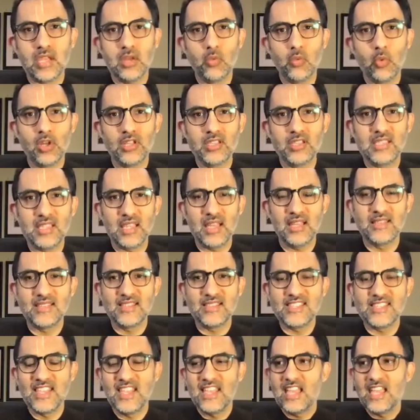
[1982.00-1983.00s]
In one
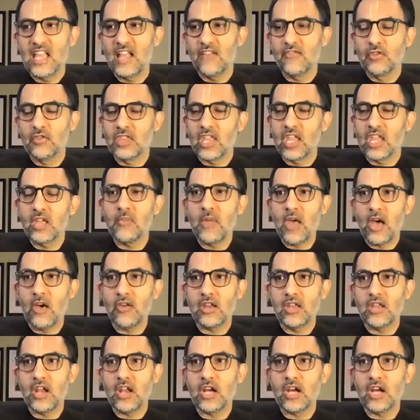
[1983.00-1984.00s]
sense, if you think about
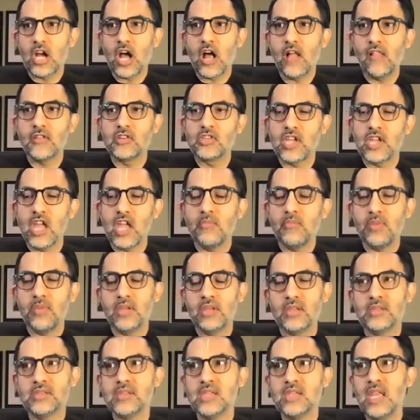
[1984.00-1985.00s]
it, a college
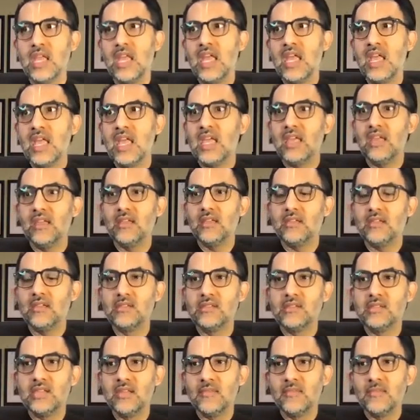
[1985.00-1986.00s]
campus
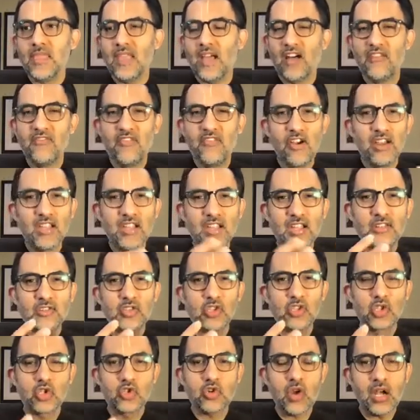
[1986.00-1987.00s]
is a very
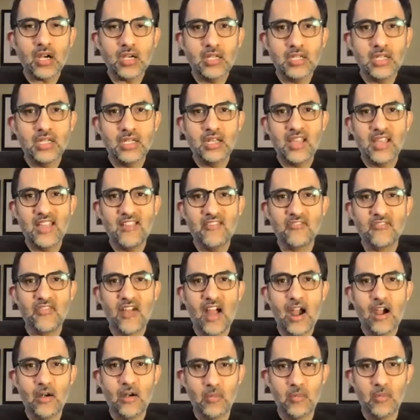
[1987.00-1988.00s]
constructed
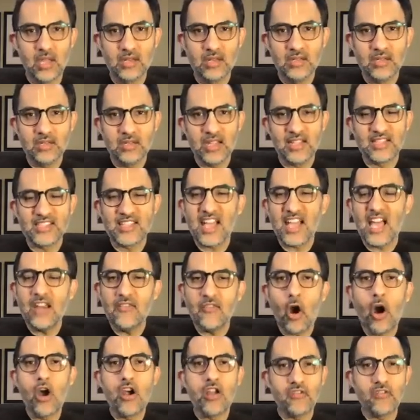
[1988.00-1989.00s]
environment. It's a kind
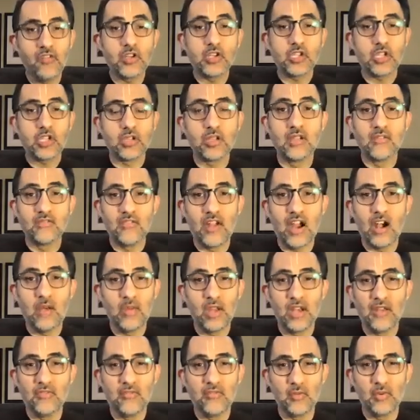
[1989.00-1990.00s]
of artificial
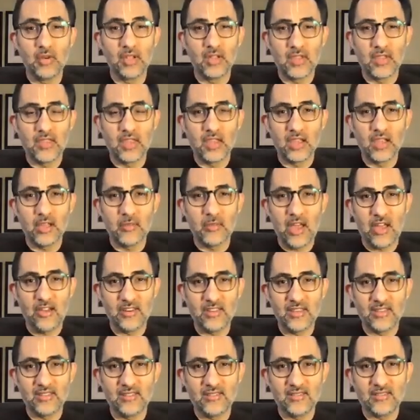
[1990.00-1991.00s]
environment if you really think about
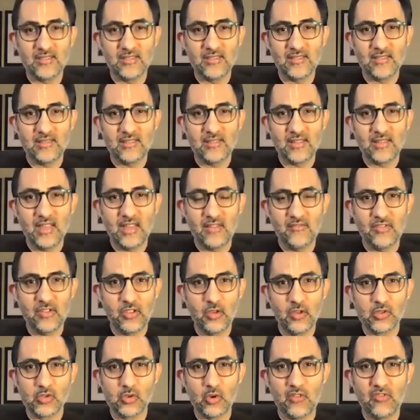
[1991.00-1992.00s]
it. And for
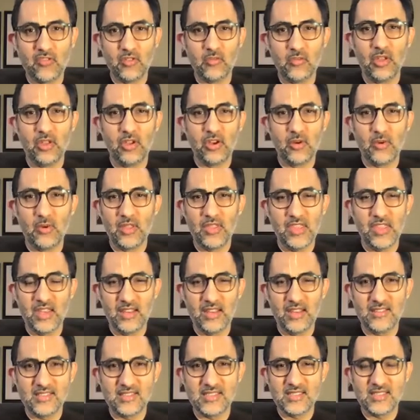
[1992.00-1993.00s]
those who are familiar with it,
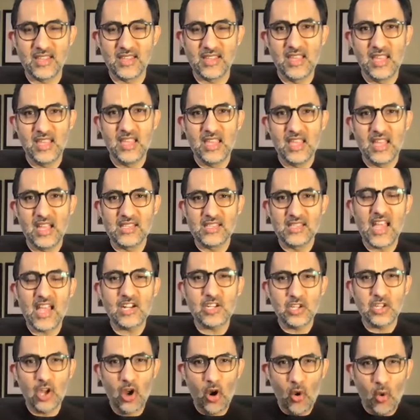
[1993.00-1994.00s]
it's
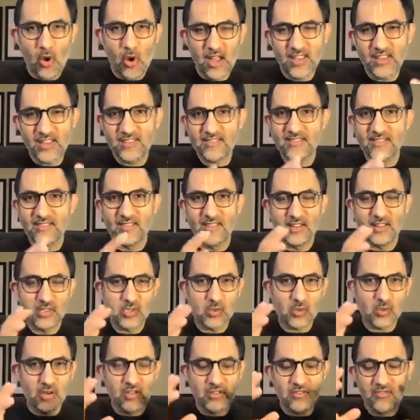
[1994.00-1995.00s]
actually quite
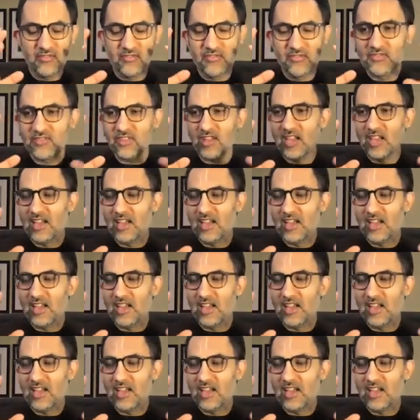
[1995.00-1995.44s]
sort of,